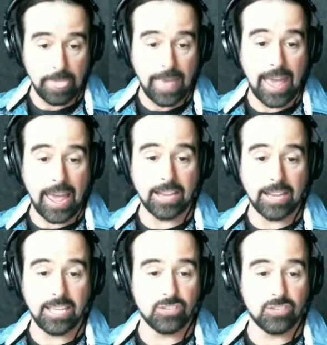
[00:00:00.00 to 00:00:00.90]
and
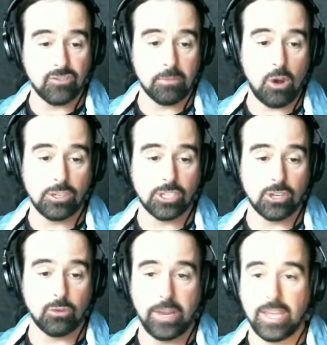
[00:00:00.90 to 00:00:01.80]
he is from Costa
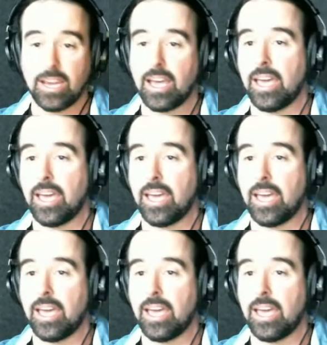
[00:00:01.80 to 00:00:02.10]
Rica.